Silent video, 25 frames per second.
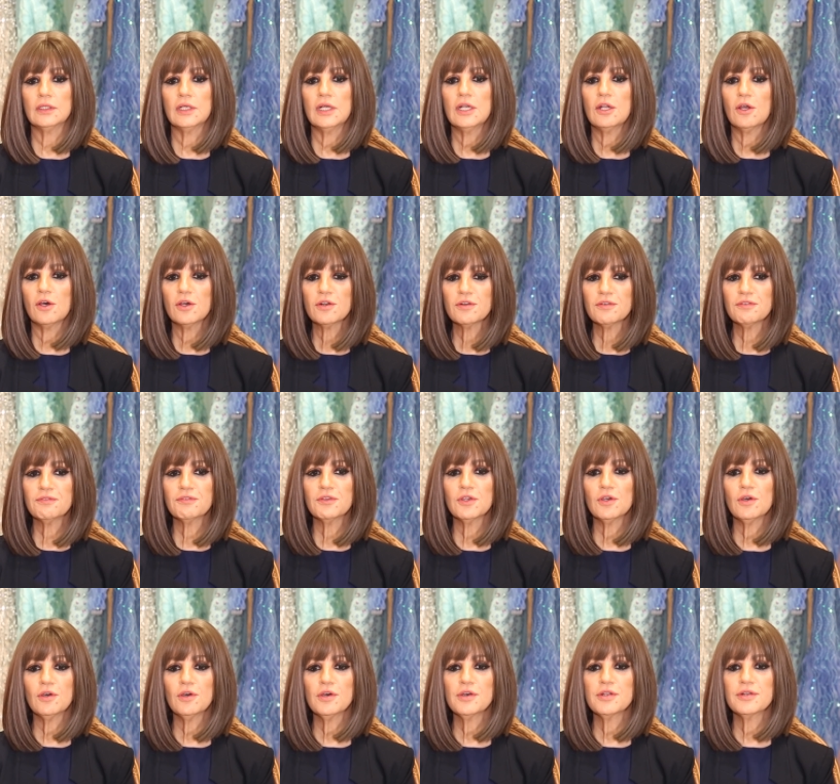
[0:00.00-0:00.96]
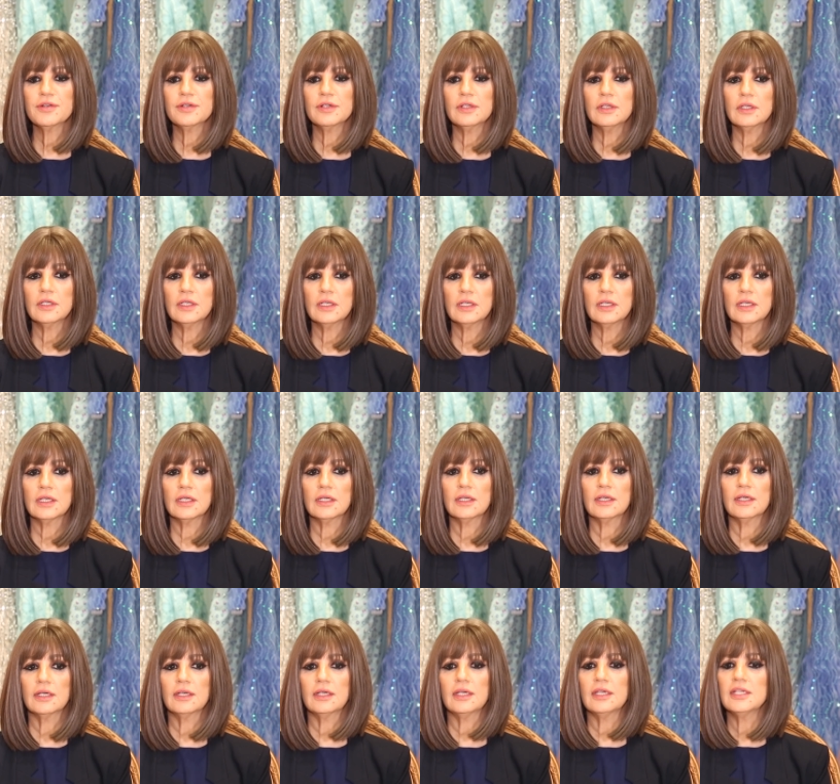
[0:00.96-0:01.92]
a lot of your uh,
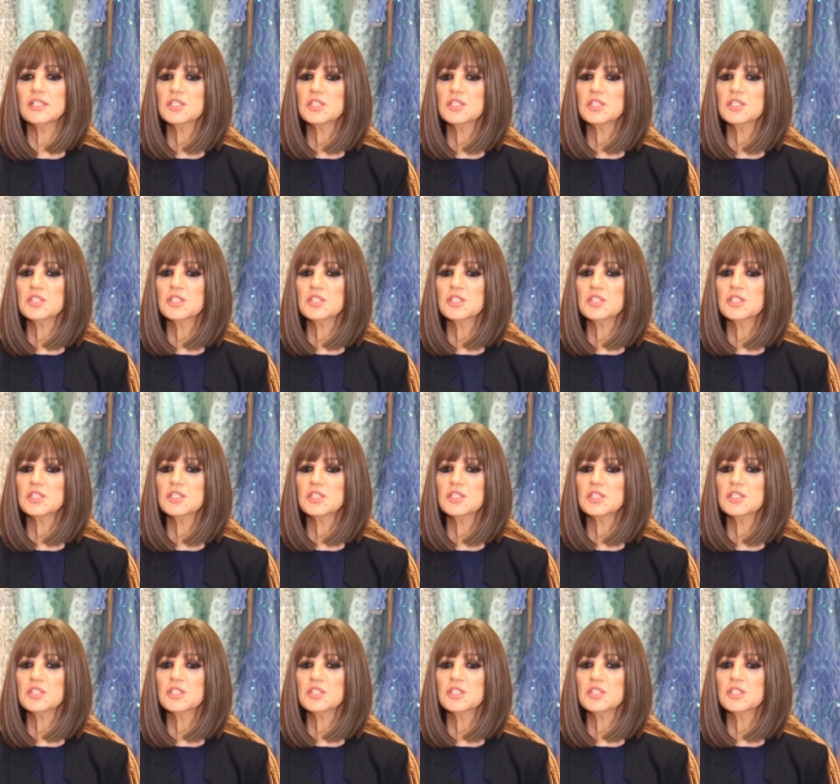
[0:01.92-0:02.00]
uh,